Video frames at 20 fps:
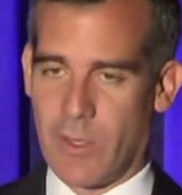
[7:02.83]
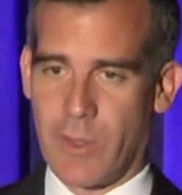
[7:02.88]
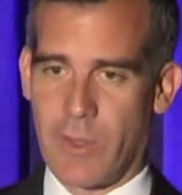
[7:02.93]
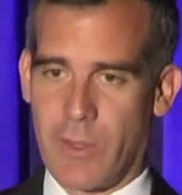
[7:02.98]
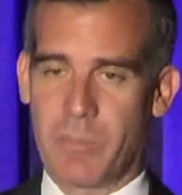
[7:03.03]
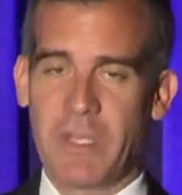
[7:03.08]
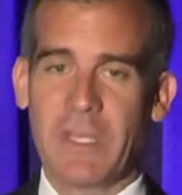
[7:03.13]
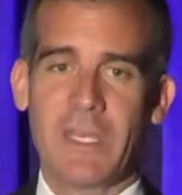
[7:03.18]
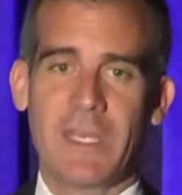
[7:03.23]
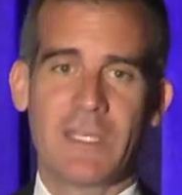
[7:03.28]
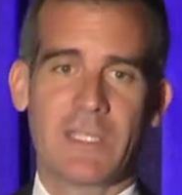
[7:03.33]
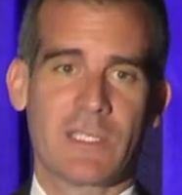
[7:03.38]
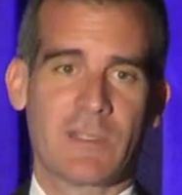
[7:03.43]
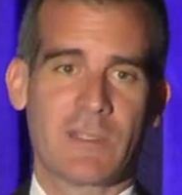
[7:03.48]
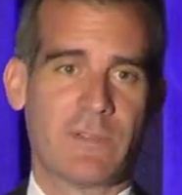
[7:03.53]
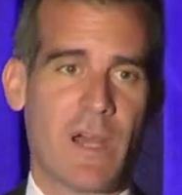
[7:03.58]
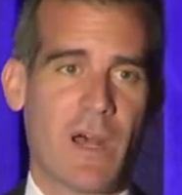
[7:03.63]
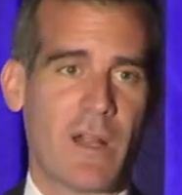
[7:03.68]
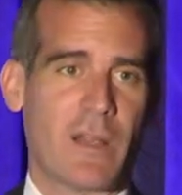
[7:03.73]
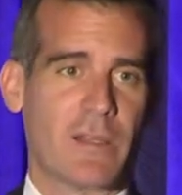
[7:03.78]
The billions
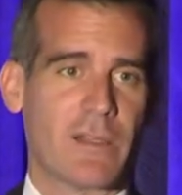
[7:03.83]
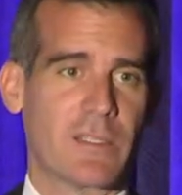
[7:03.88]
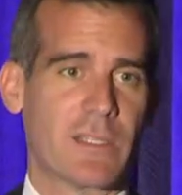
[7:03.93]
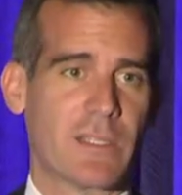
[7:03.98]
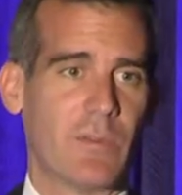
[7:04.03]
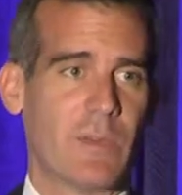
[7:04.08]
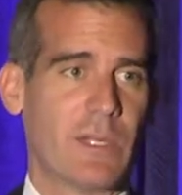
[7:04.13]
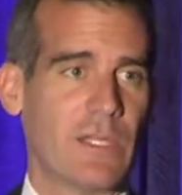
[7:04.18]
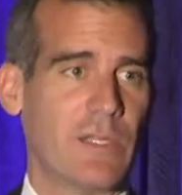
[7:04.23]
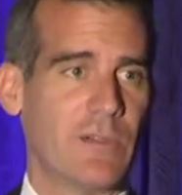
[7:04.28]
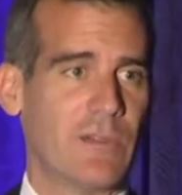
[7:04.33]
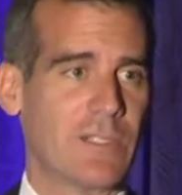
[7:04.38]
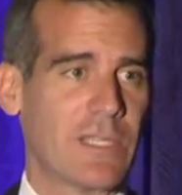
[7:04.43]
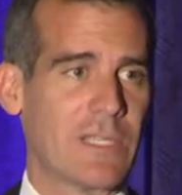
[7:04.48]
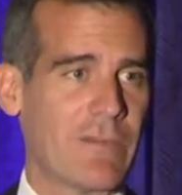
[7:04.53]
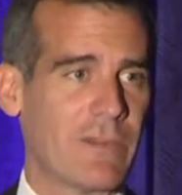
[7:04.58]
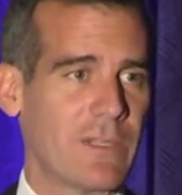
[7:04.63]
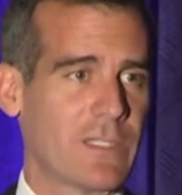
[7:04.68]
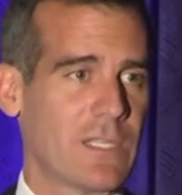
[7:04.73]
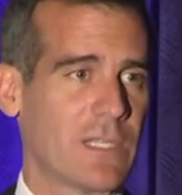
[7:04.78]
of dollars that we lose
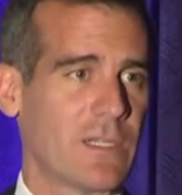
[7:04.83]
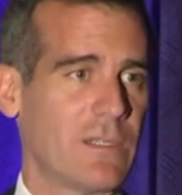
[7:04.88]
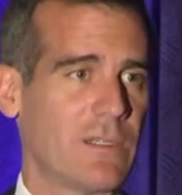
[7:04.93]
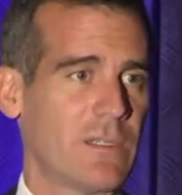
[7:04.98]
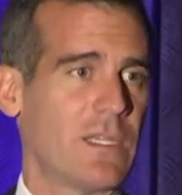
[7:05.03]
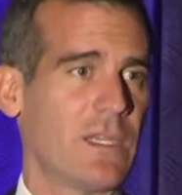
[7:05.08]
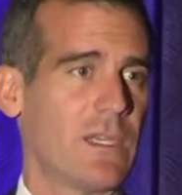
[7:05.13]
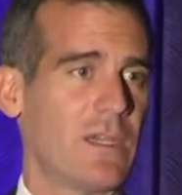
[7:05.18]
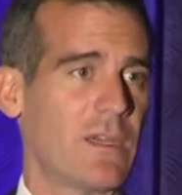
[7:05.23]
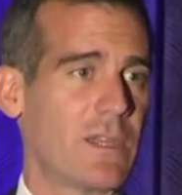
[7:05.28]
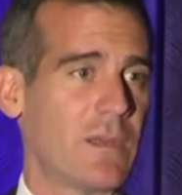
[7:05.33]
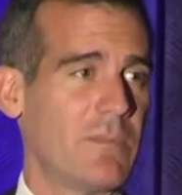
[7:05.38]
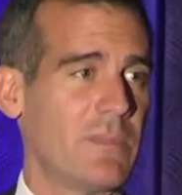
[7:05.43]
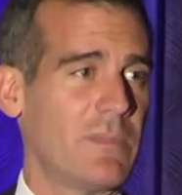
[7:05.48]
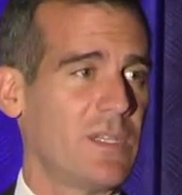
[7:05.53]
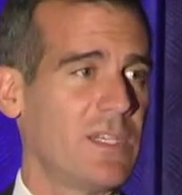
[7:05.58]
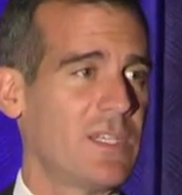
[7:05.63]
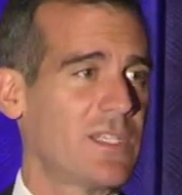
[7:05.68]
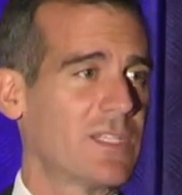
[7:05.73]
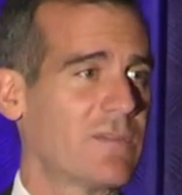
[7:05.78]
every single year, the
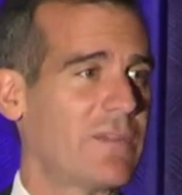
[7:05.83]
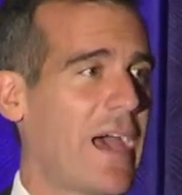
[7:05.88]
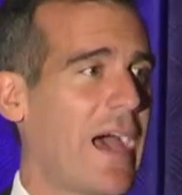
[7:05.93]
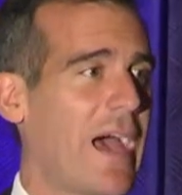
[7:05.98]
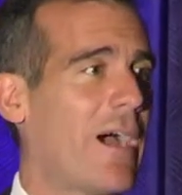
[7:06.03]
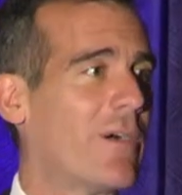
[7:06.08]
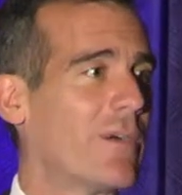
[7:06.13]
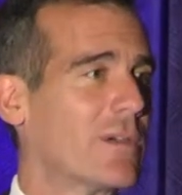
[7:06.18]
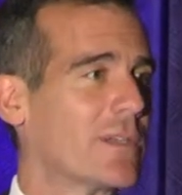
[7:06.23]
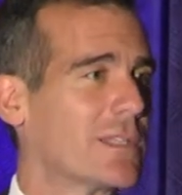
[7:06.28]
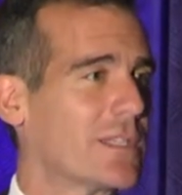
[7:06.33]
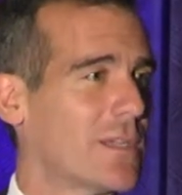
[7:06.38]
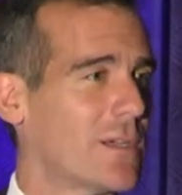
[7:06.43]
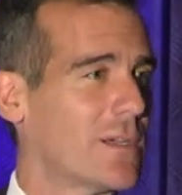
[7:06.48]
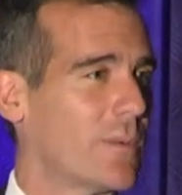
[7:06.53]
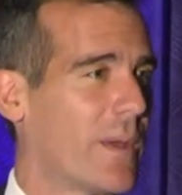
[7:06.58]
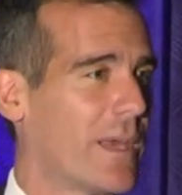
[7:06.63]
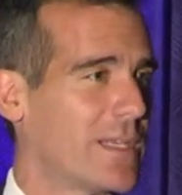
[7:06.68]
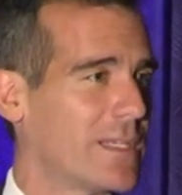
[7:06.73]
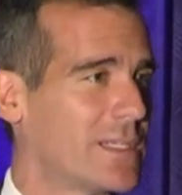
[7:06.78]
millions of hours that
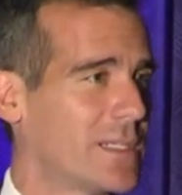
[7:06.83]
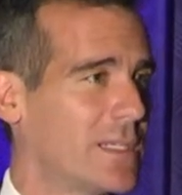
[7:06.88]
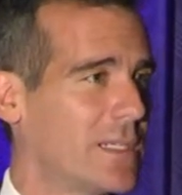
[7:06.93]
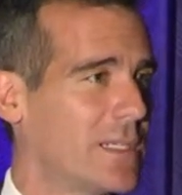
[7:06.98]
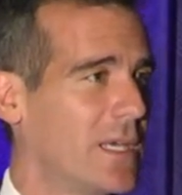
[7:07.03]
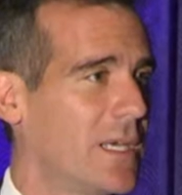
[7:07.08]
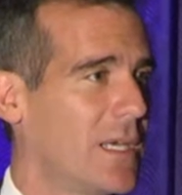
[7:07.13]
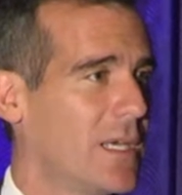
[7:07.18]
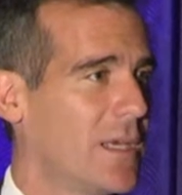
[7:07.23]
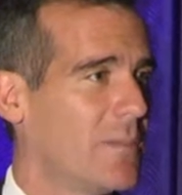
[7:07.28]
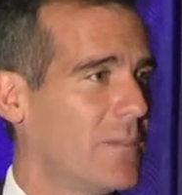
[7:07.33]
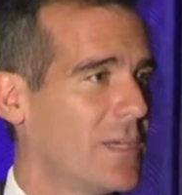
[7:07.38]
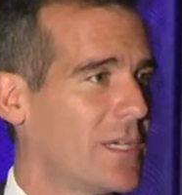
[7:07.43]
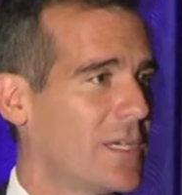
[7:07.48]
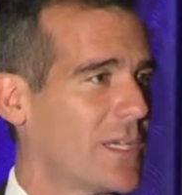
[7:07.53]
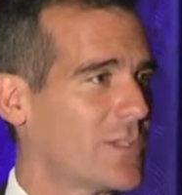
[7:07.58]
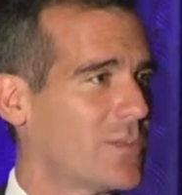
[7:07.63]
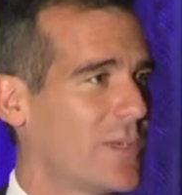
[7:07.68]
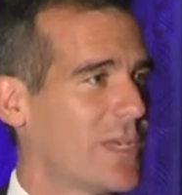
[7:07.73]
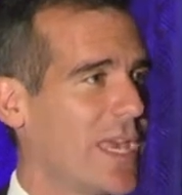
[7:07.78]
are wasted
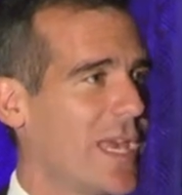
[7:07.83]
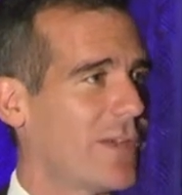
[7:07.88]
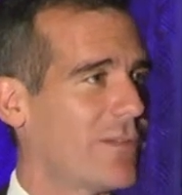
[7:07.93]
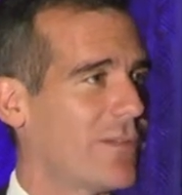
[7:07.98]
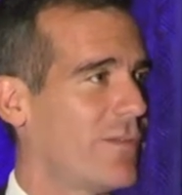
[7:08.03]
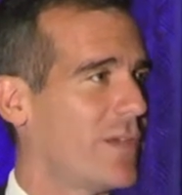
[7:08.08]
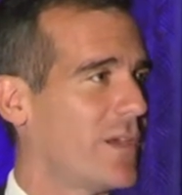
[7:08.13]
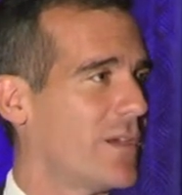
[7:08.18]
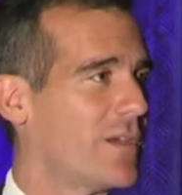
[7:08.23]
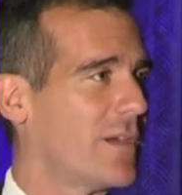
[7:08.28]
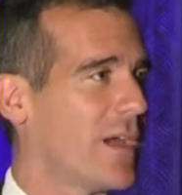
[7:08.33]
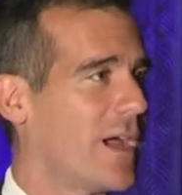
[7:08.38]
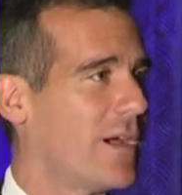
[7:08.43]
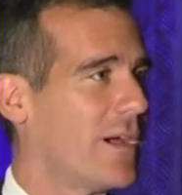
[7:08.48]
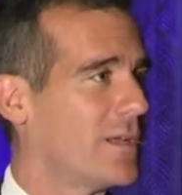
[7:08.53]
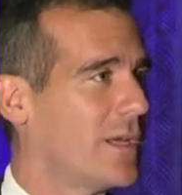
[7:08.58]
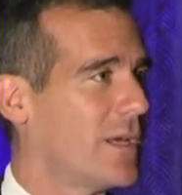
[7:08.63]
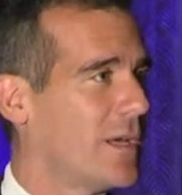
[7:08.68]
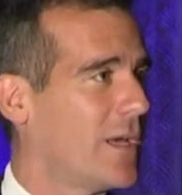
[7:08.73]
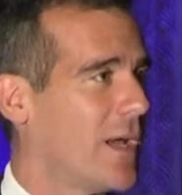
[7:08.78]
because we can't figure
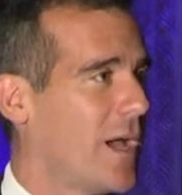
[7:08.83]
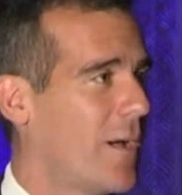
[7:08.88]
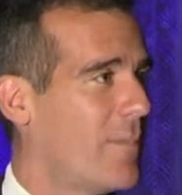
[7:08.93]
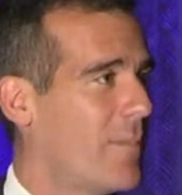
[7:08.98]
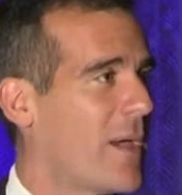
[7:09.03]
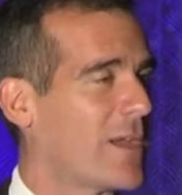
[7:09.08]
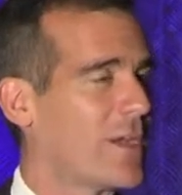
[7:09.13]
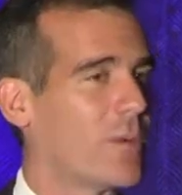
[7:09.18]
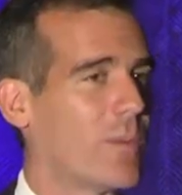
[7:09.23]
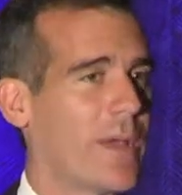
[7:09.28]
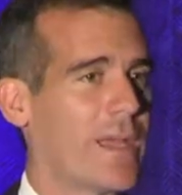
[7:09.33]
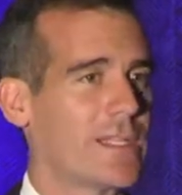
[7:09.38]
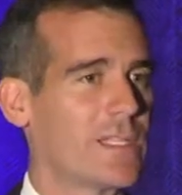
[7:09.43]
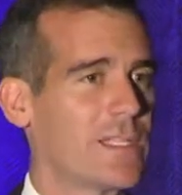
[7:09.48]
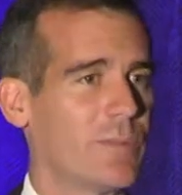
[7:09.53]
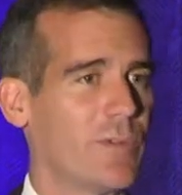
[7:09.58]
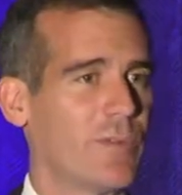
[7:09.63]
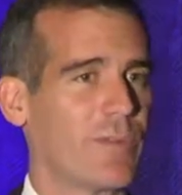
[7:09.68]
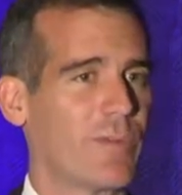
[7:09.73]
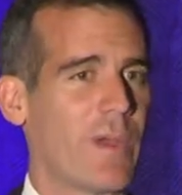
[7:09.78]
out a better way
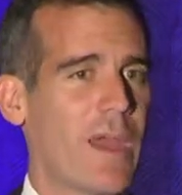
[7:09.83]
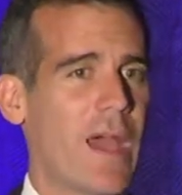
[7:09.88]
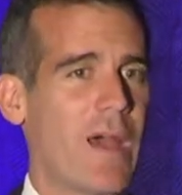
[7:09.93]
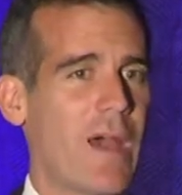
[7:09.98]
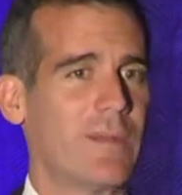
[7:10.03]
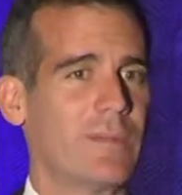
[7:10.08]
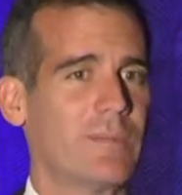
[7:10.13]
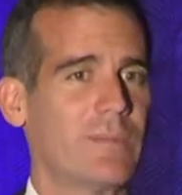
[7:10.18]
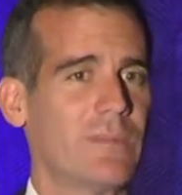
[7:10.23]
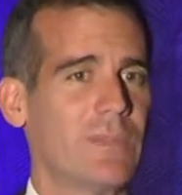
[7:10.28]
to move around.